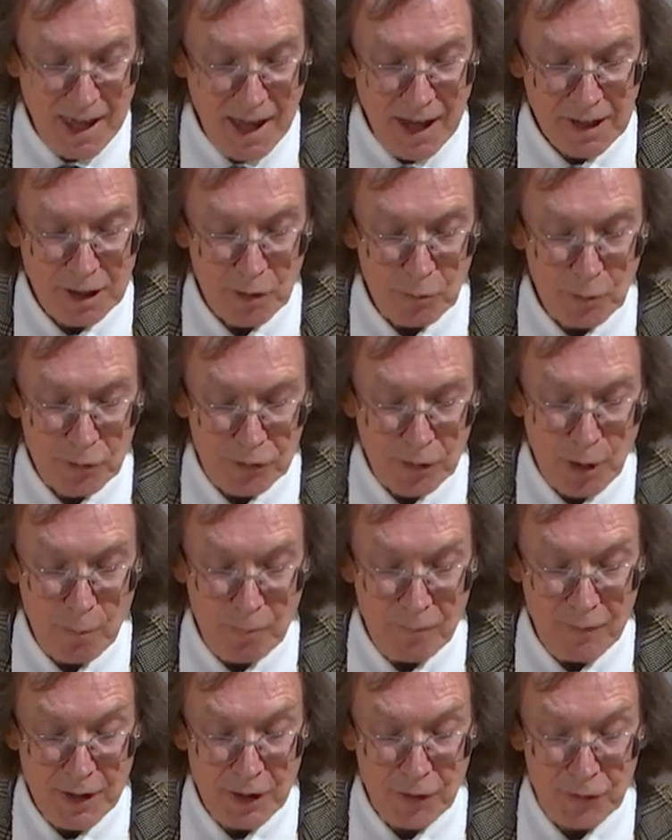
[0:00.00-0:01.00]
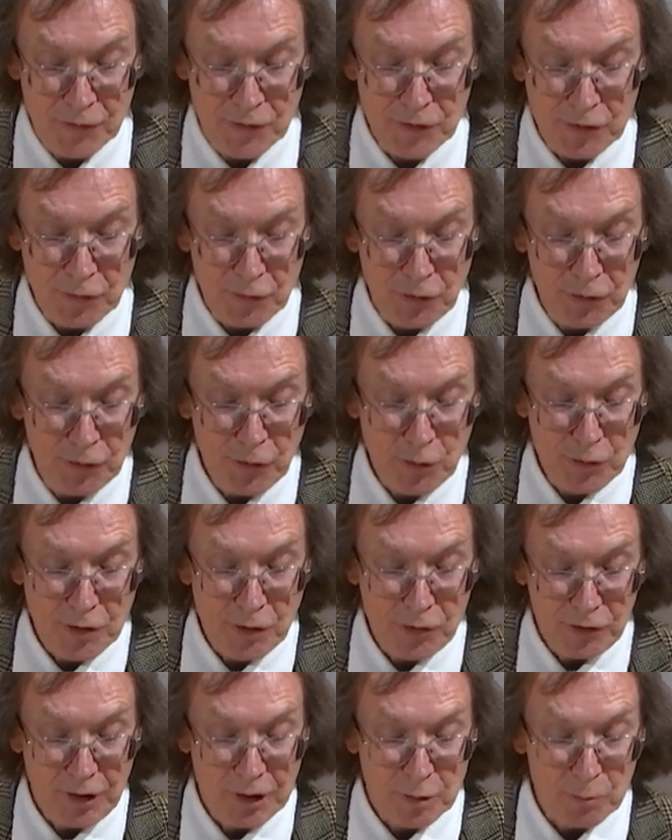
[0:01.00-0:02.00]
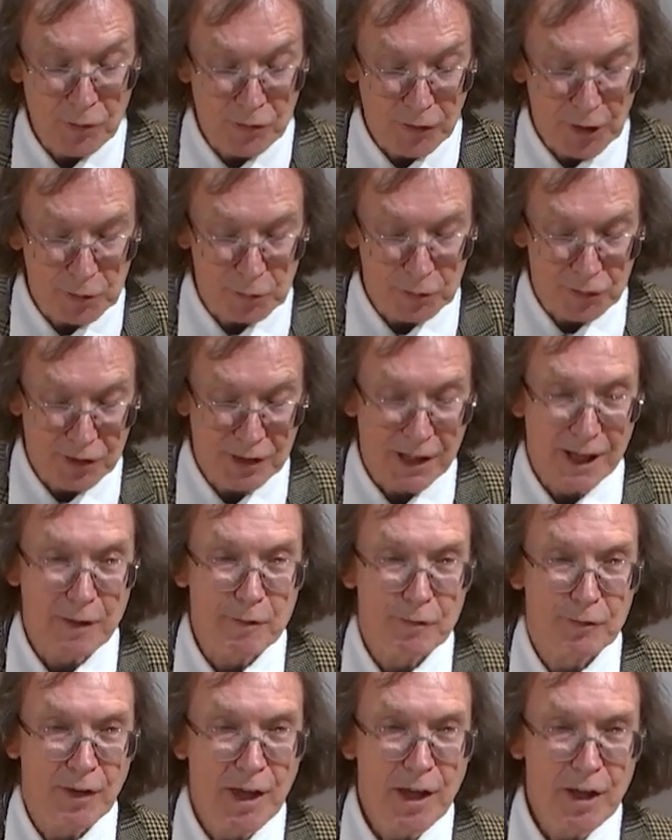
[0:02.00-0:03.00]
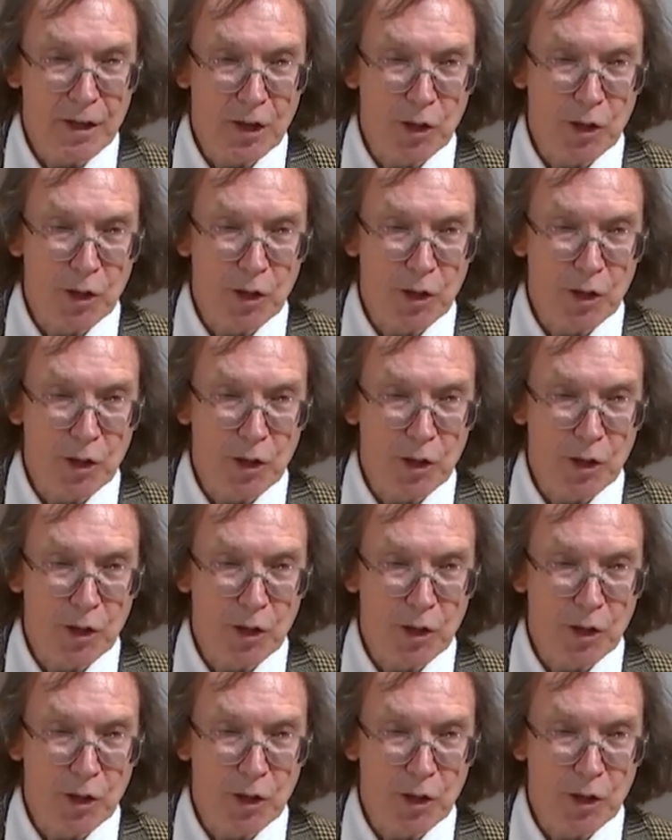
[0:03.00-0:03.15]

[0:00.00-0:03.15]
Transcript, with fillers: and it was obvious that as soon as he was old enough,